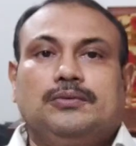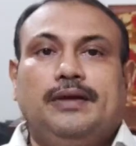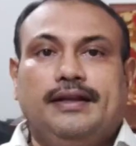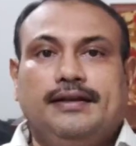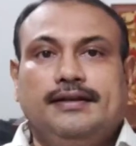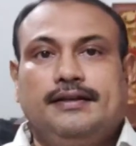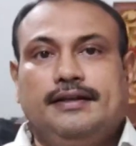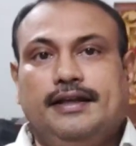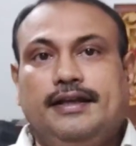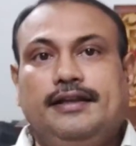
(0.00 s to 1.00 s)
Well,
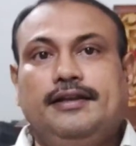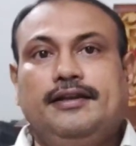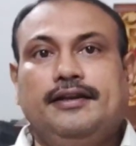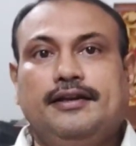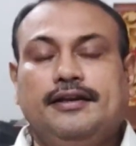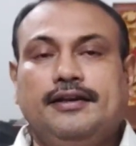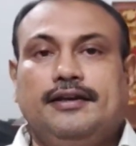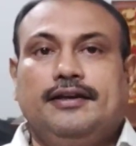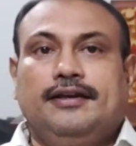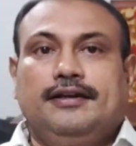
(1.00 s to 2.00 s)
in
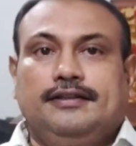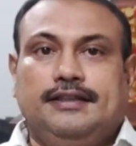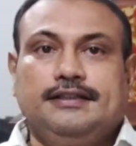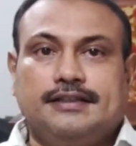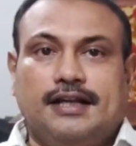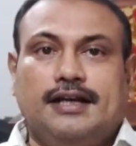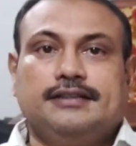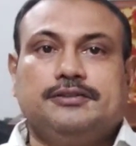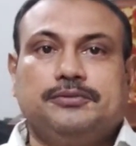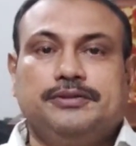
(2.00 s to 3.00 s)
this
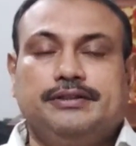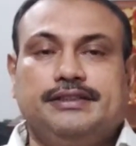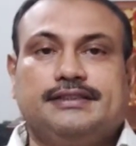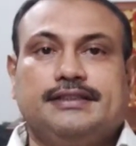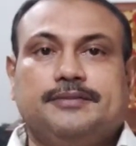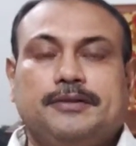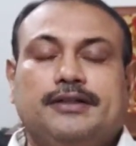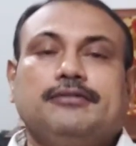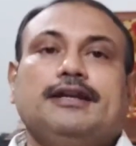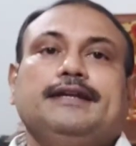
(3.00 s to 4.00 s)
class, we will discuss
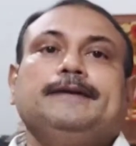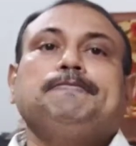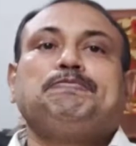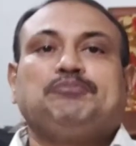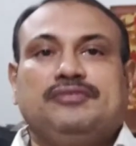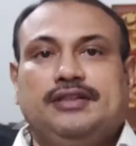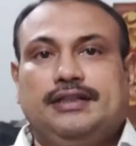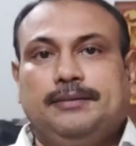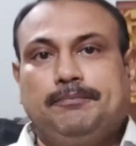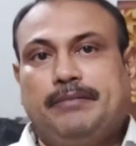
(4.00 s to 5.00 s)
particularly
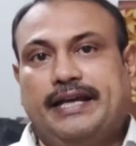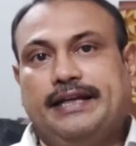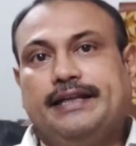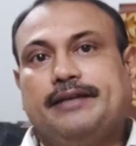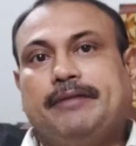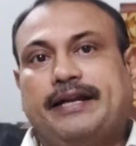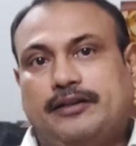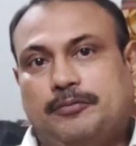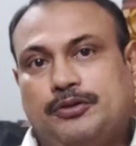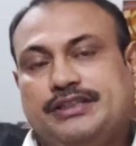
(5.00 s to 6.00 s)
the magnetic
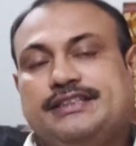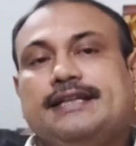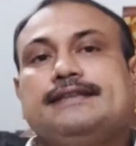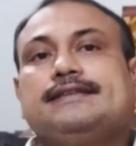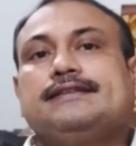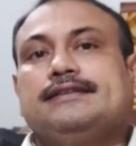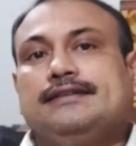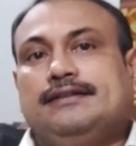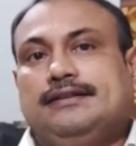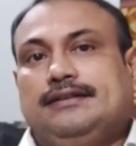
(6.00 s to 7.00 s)
vector potentials,
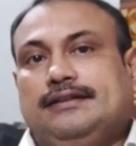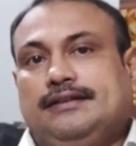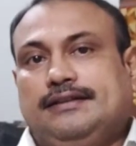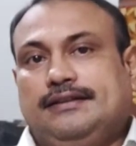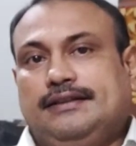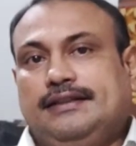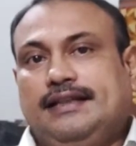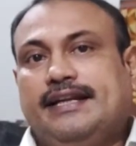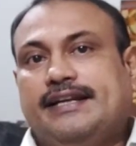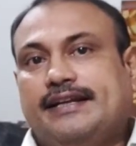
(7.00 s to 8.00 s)
the
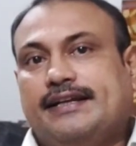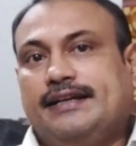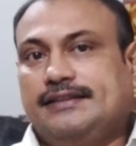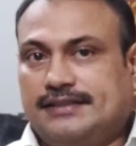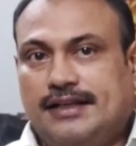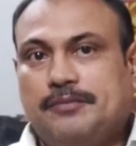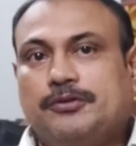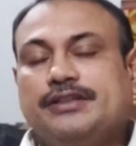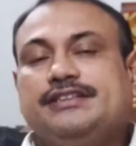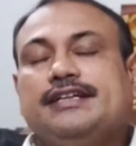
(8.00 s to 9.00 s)
electric scalar
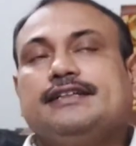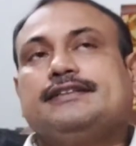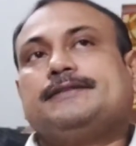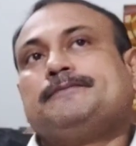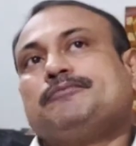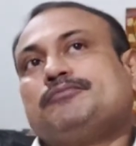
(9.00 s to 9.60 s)
potentials,